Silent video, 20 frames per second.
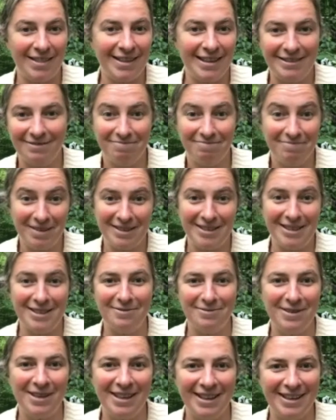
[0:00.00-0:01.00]
I
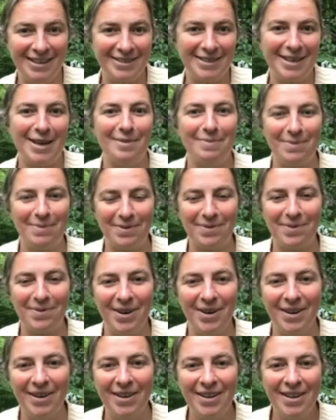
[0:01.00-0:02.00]
didn't realize that
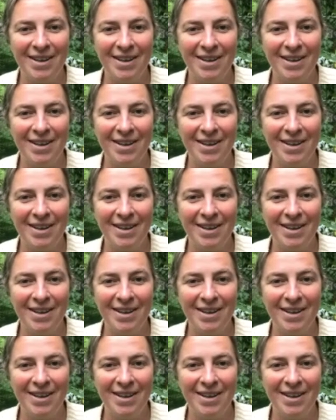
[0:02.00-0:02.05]
before.